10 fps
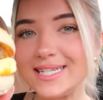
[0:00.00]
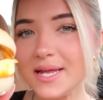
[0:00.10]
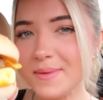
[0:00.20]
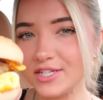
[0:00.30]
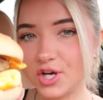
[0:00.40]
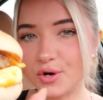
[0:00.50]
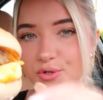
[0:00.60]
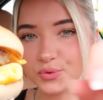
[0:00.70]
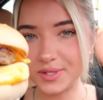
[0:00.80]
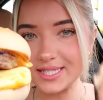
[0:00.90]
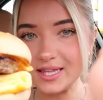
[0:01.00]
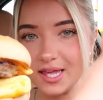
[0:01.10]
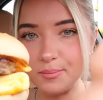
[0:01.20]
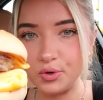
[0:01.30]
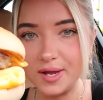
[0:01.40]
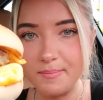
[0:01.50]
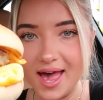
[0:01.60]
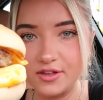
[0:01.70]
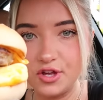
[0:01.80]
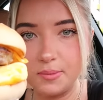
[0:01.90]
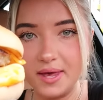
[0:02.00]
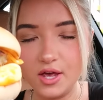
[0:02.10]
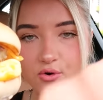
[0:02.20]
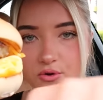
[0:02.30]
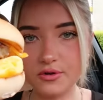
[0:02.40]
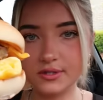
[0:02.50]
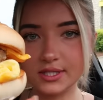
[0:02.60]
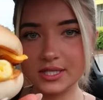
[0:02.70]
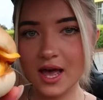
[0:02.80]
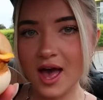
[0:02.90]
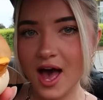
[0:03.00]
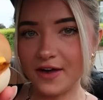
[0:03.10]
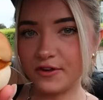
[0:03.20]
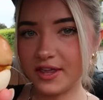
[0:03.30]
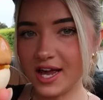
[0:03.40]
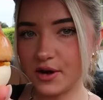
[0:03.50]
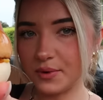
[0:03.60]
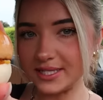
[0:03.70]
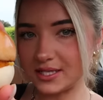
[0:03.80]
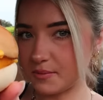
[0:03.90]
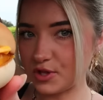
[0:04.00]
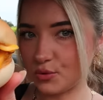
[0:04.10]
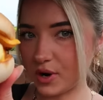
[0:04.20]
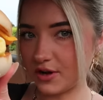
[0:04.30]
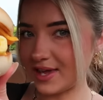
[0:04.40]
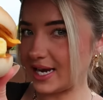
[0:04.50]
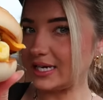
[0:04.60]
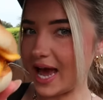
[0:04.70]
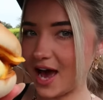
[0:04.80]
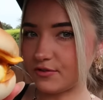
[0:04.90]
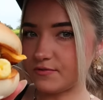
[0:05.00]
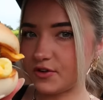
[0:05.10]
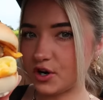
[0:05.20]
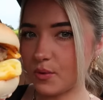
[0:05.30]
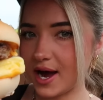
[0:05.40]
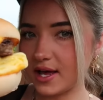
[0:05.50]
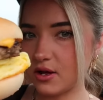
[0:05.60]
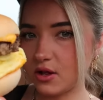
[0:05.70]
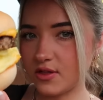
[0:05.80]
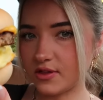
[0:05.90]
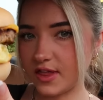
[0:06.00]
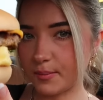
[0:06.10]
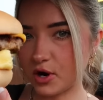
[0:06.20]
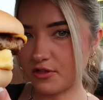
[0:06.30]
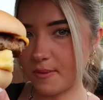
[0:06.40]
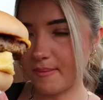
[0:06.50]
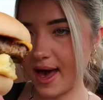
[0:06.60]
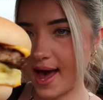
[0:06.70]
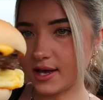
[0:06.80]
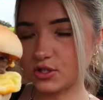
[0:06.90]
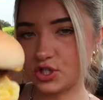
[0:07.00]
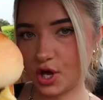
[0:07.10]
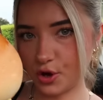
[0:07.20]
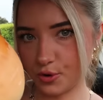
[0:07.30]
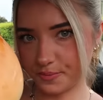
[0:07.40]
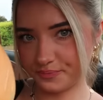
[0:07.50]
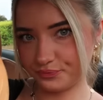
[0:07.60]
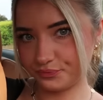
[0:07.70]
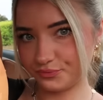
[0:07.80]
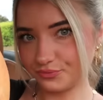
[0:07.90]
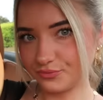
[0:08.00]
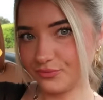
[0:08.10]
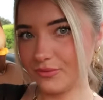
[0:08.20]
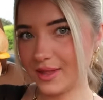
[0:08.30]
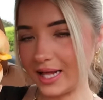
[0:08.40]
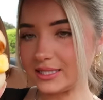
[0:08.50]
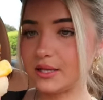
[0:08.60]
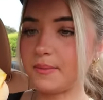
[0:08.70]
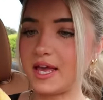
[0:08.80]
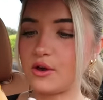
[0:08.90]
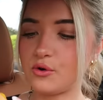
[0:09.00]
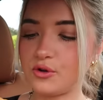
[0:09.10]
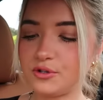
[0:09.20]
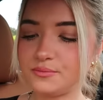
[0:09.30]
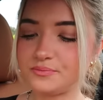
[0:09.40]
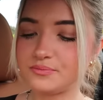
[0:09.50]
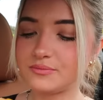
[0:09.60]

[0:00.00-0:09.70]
didn't McDonald's recently bring back their bagels? I feel like I read something where they didn't have them for a while and then they brought them back, so that's the bagel.